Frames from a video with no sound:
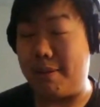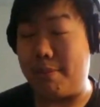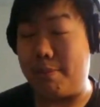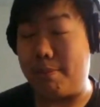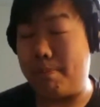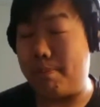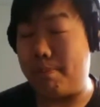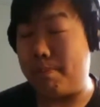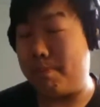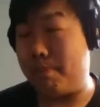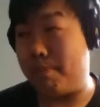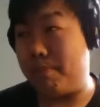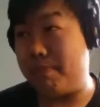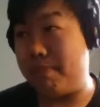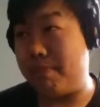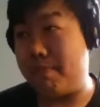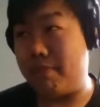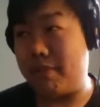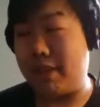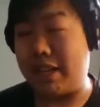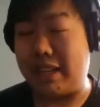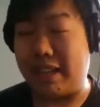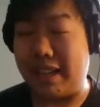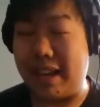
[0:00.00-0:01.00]
uh,
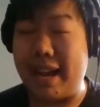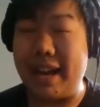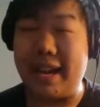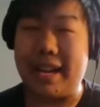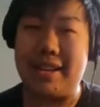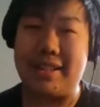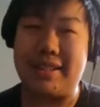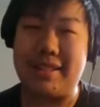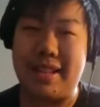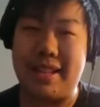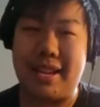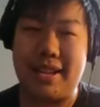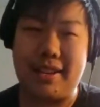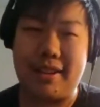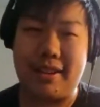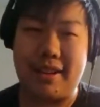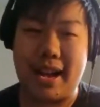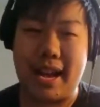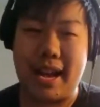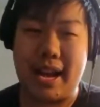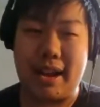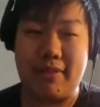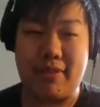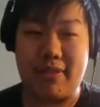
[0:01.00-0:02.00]
client that you
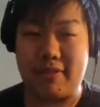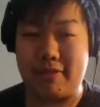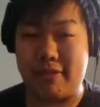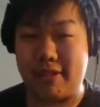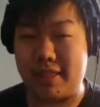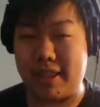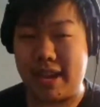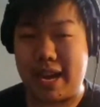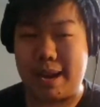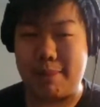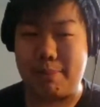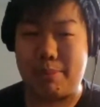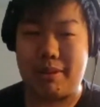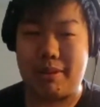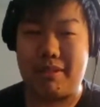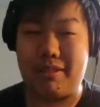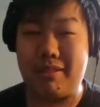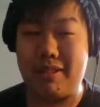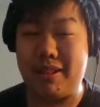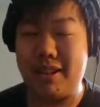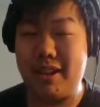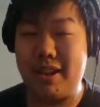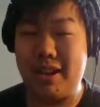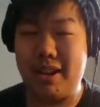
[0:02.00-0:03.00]
could have with Apple,
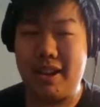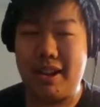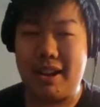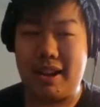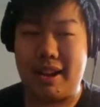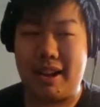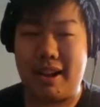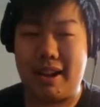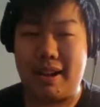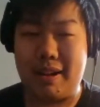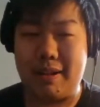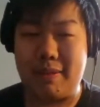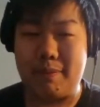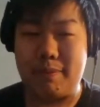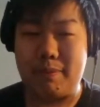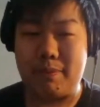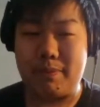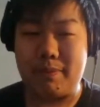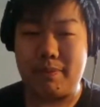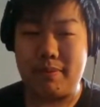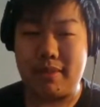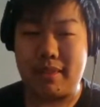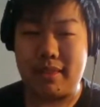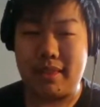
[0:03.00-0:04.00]
um,
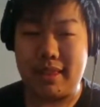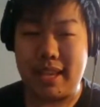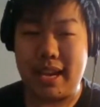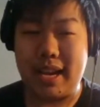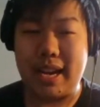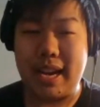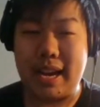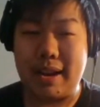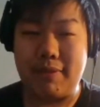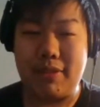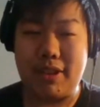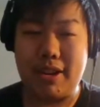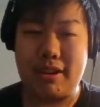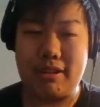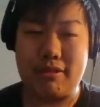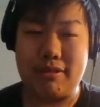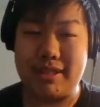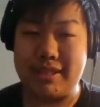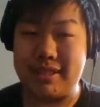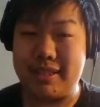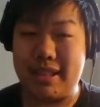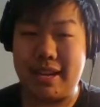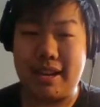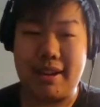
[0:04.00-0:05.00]
they have their
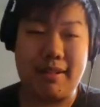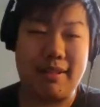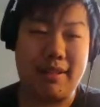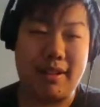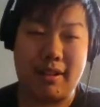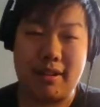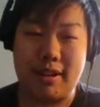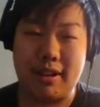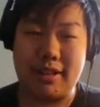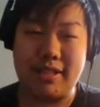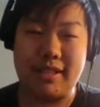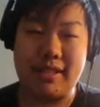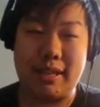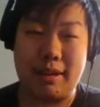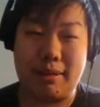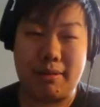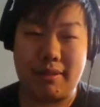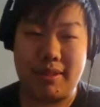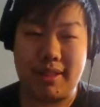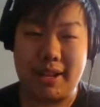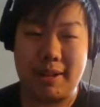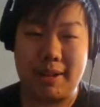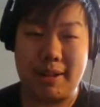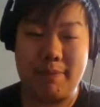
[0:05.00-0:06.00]
interests there. They're going to stick
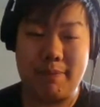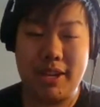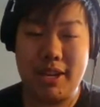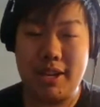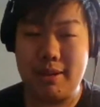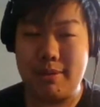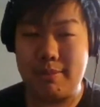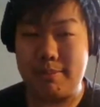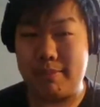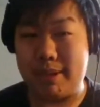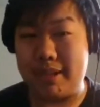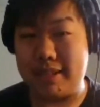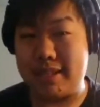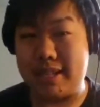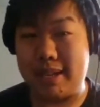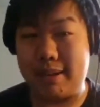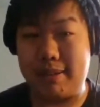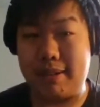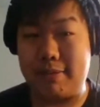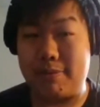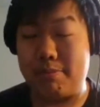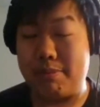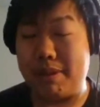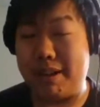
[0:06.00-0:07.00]
with it.
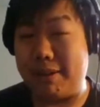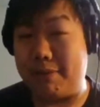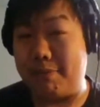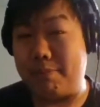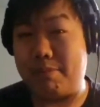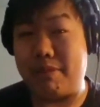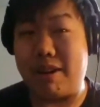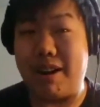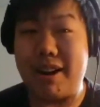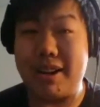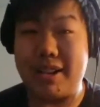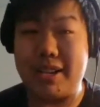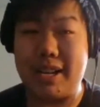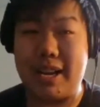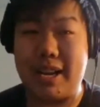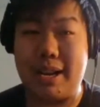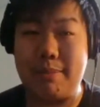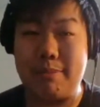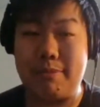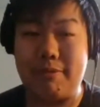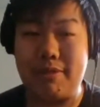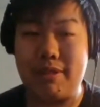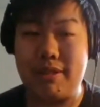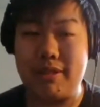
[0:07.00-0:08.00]
Meantime, if if
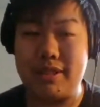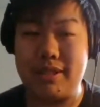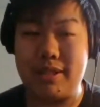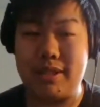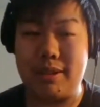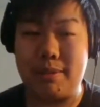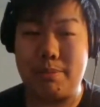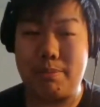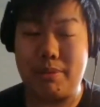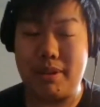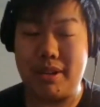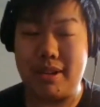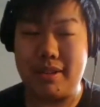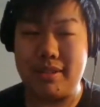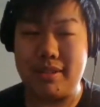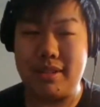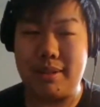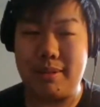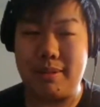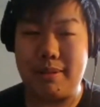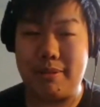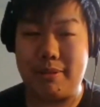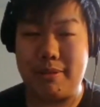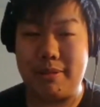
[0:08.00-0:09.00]
Broadcom were to put
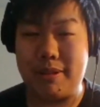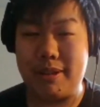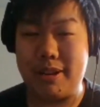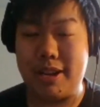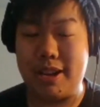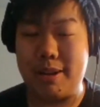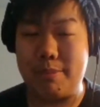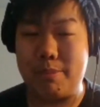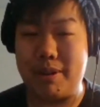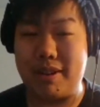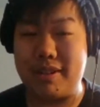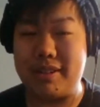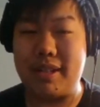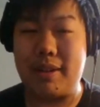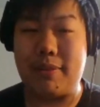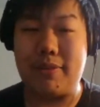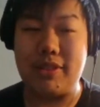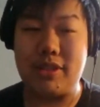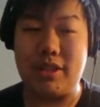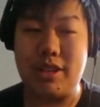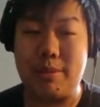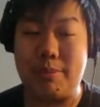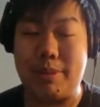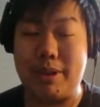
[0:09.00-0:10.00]
into uh, put
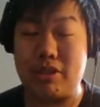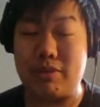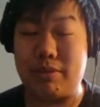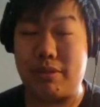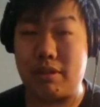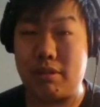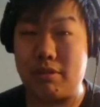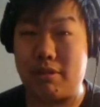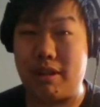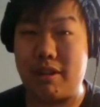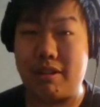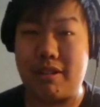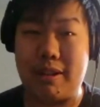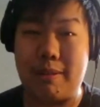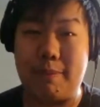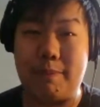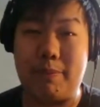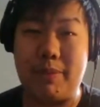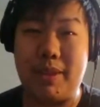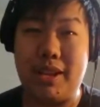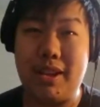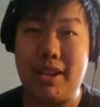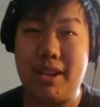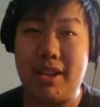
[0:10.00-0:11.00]
itself into the picture with
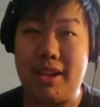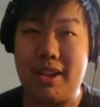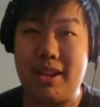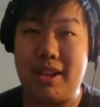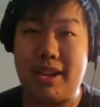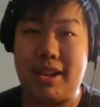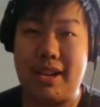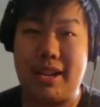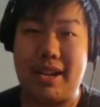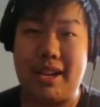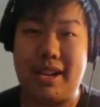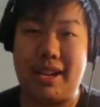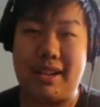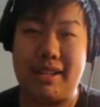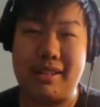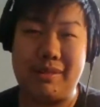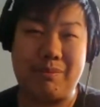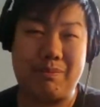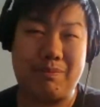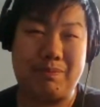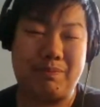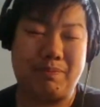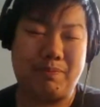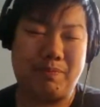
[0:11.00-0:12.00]
Qualcomm,
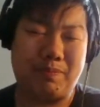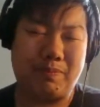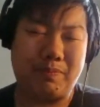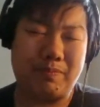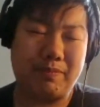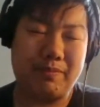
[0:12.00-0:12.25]
um,